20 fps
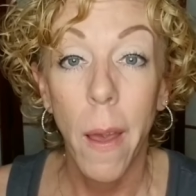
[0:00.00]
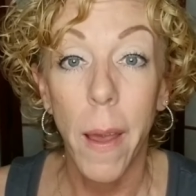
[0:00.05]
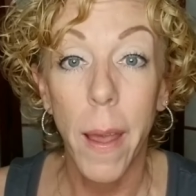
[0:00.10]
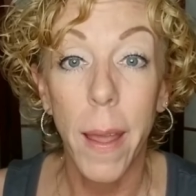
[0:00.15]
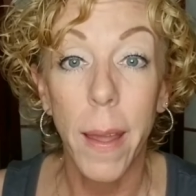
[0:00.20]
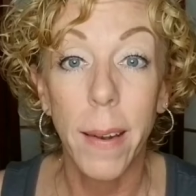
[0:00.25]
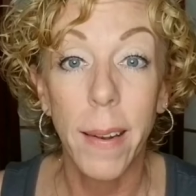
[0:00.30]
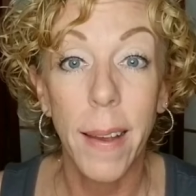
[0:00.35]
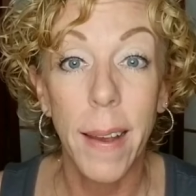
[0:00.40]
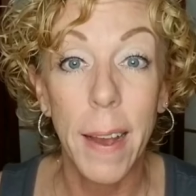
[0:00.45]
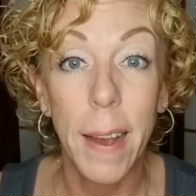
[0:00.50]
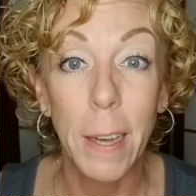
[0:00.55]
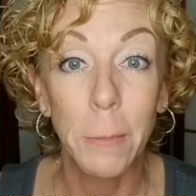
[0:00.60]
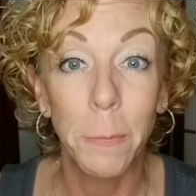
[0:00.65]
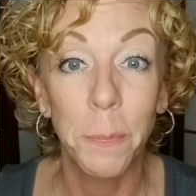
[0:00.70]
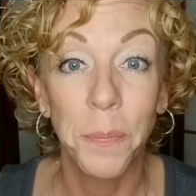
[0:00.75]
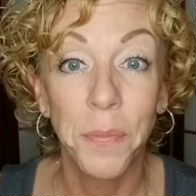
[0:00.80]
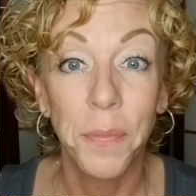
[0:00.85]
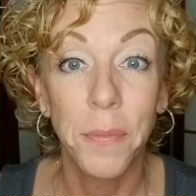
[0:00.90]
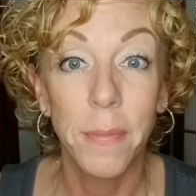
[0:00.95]
And
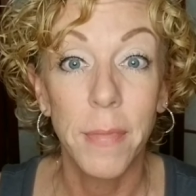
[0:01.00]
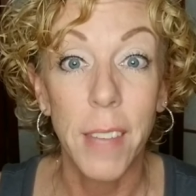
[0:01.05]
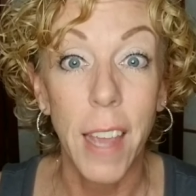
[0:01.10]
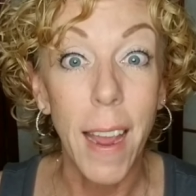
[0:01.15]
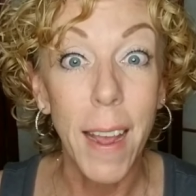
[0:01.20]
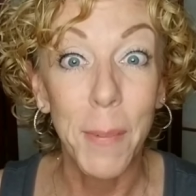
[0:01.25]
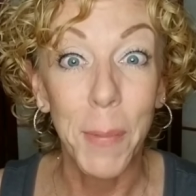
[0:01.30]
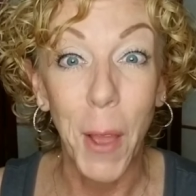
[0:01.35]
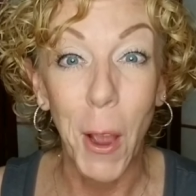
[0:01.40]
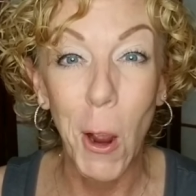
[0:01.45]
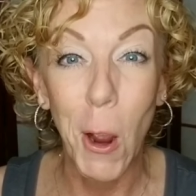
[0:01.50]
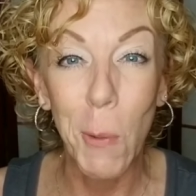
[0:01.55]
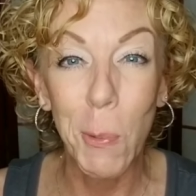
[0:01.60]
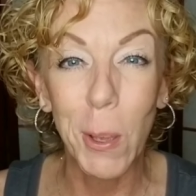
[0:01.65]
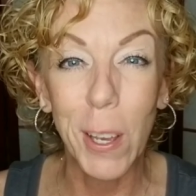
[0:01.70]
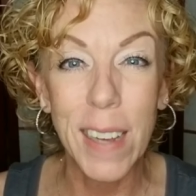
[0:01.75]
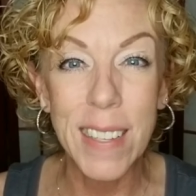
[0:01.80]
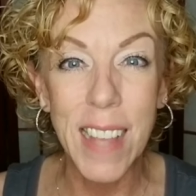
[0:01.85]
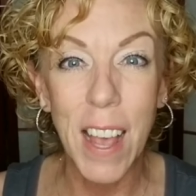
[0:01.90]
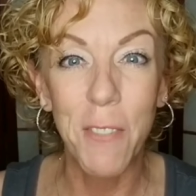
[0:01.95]
yeah, I hope you
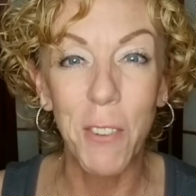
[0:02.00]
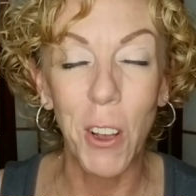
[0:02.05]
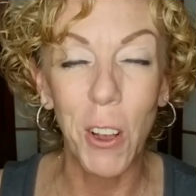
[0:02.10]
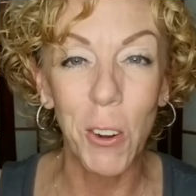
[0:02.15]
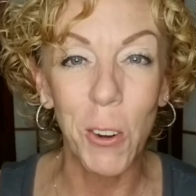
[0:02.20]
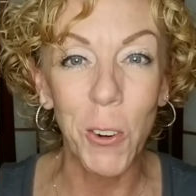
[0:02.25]
guys have a